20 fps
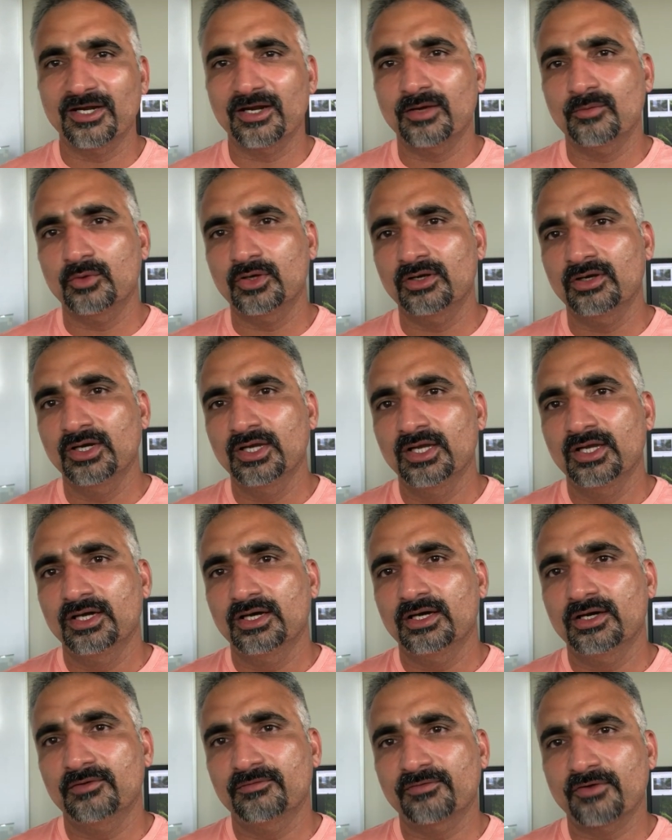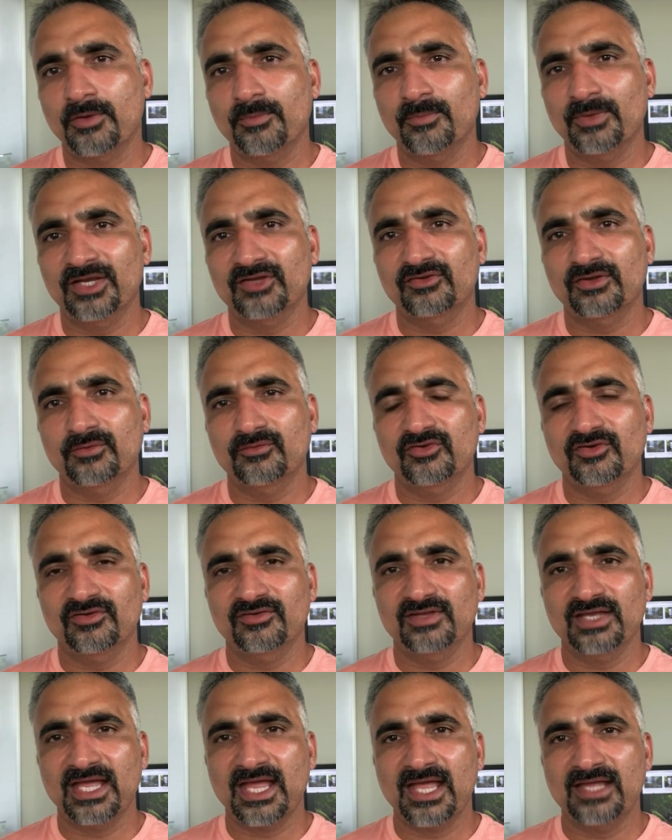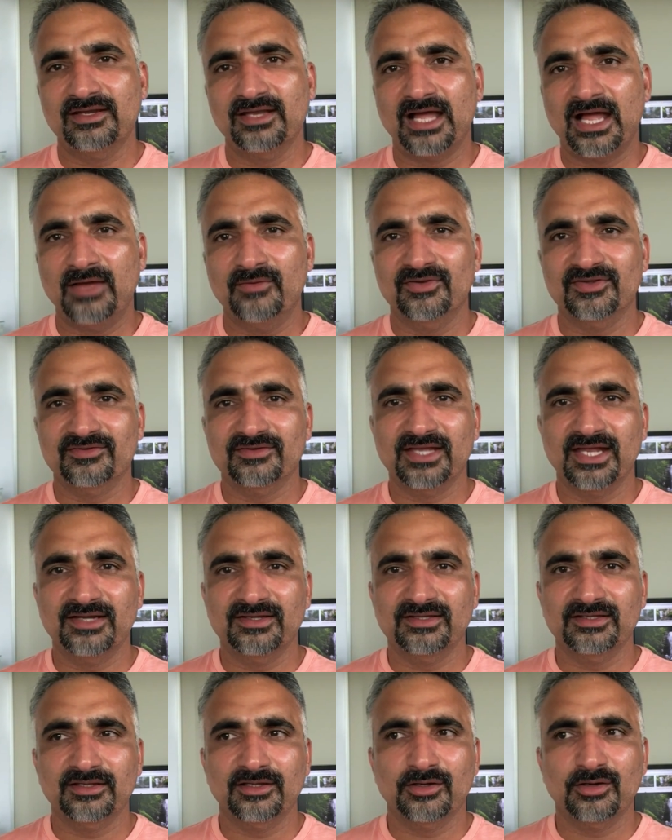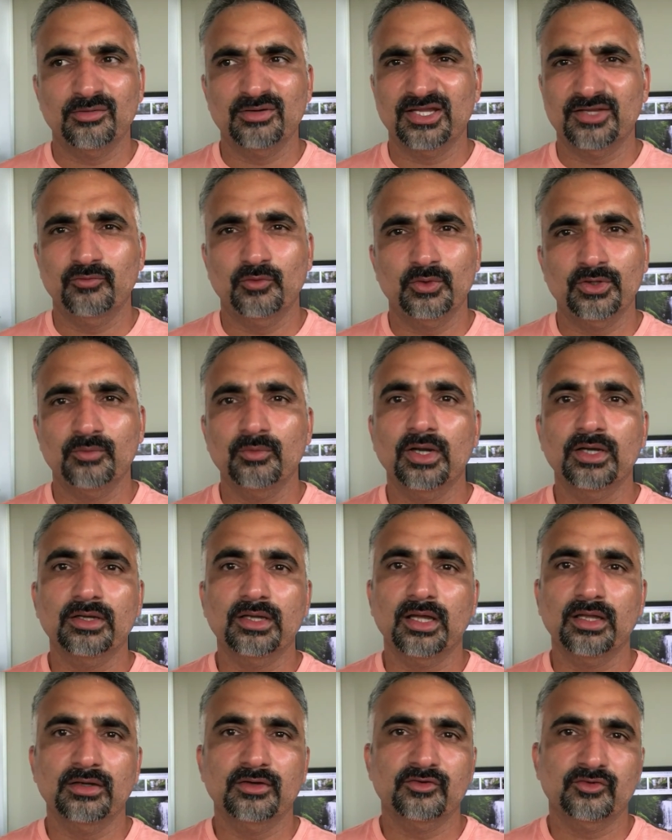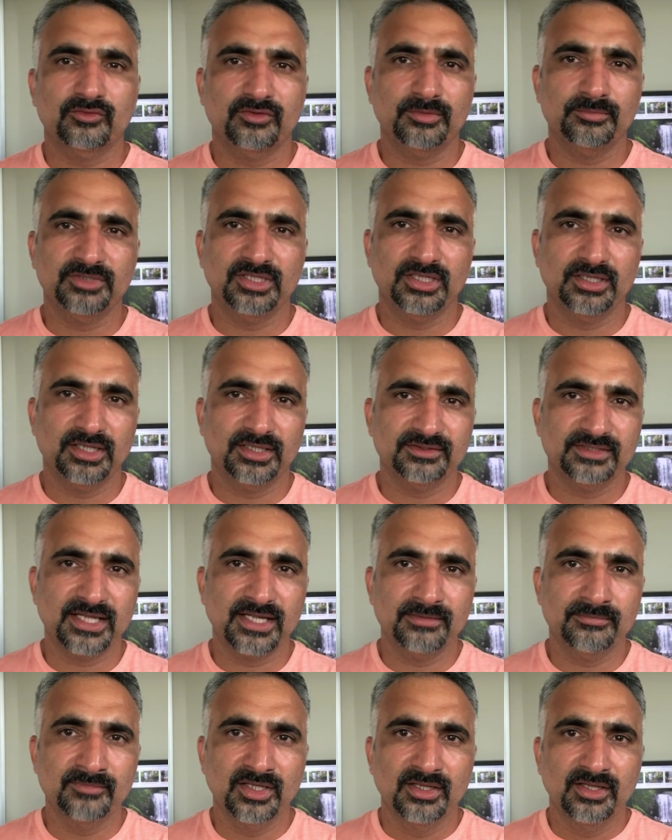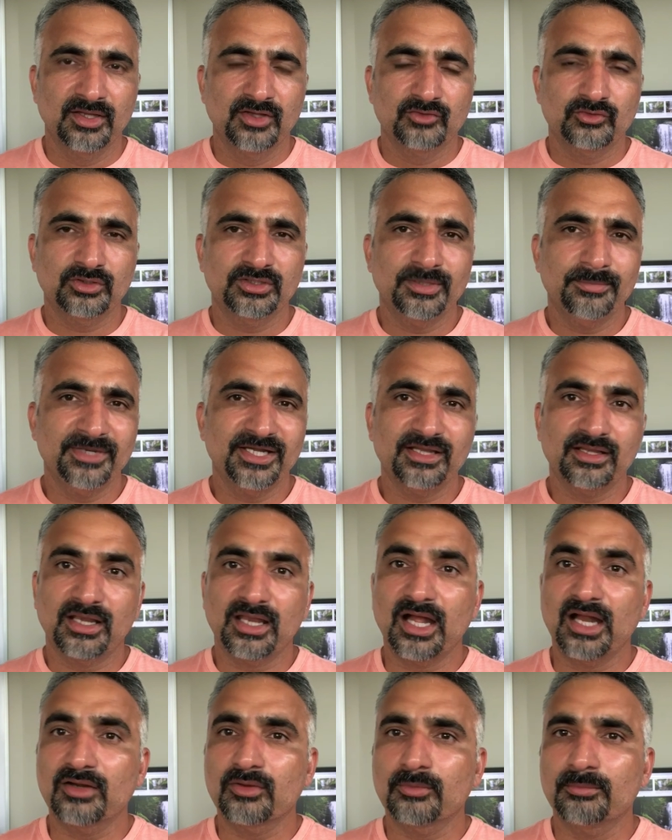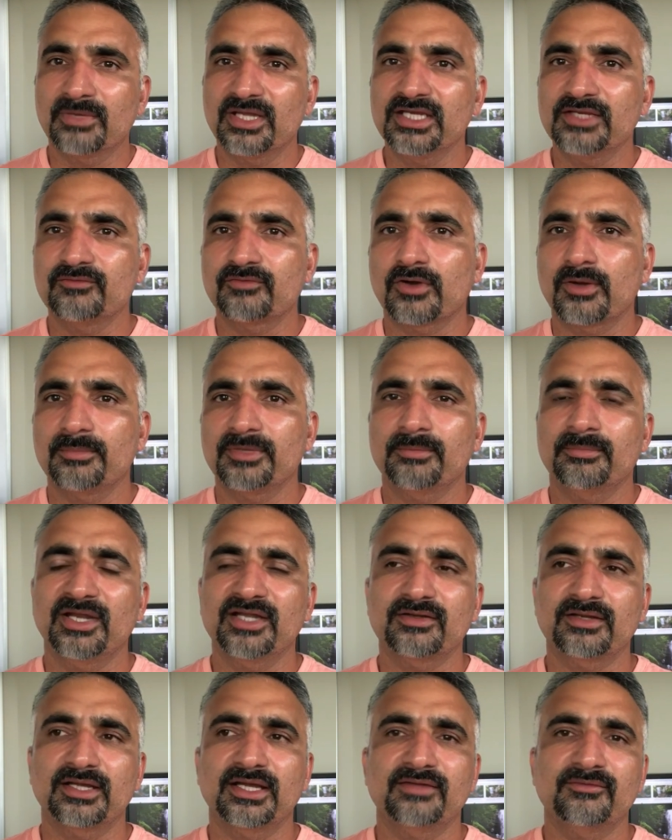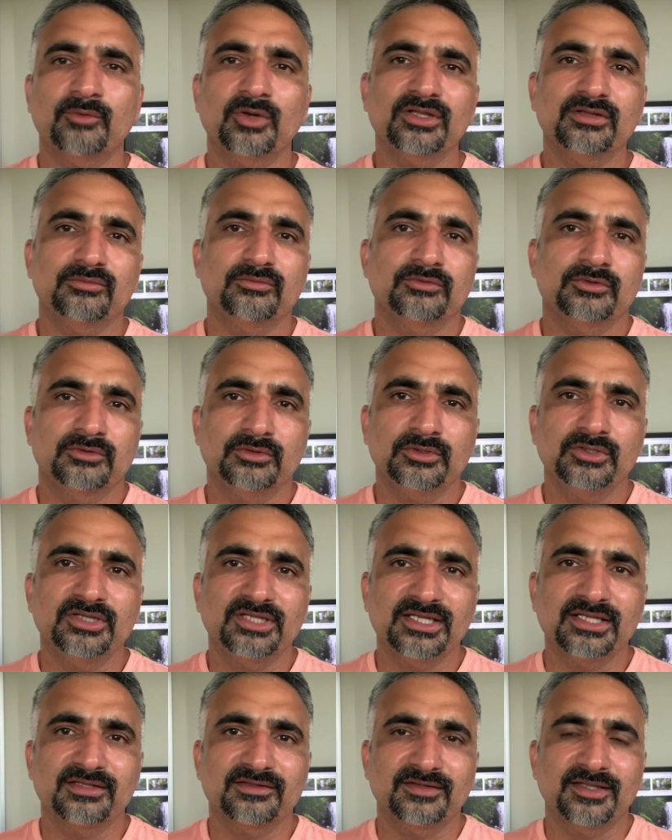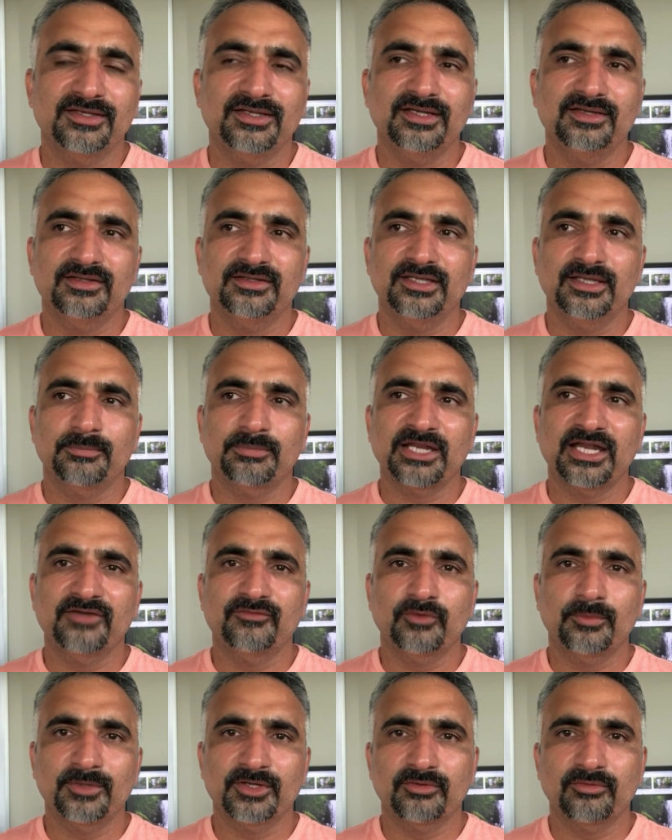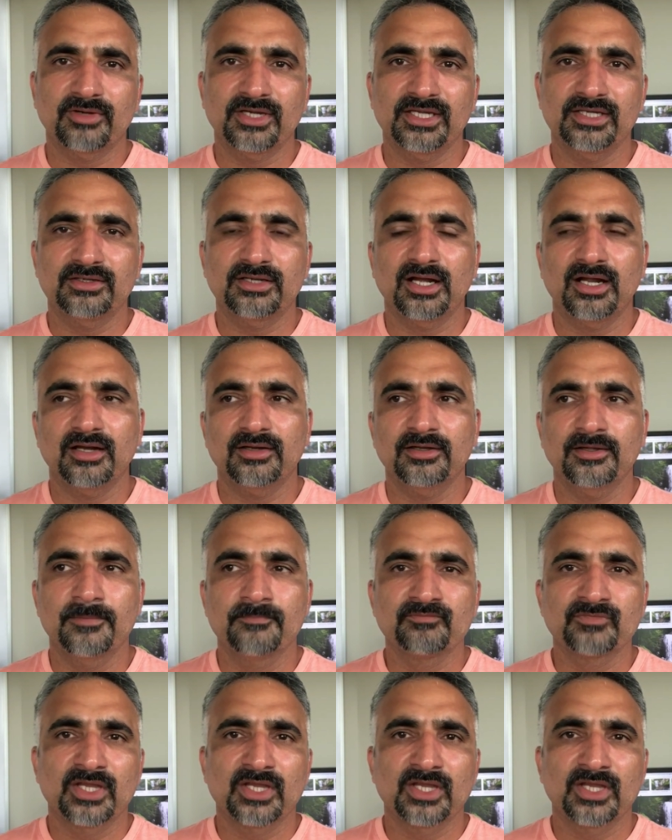per hour from my services, and I was getting around like $41 or something like that. So they made a lot of money from me. But what good thing is they did, they applied for my green card.